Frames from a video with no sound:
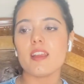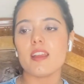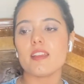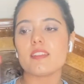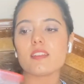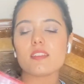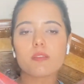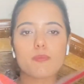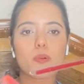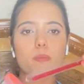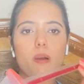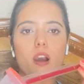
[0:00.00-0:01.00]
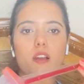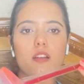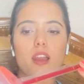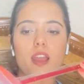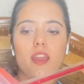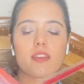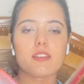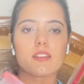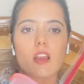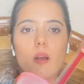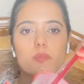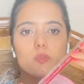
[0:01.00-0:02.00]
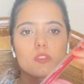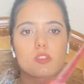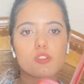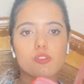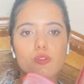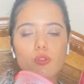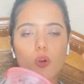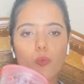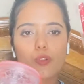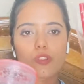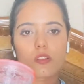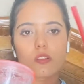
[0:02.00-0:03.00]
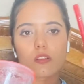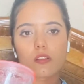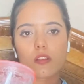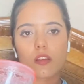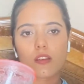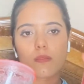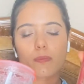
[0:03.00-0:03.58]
It's a sipper mug and it comes with a straw which is in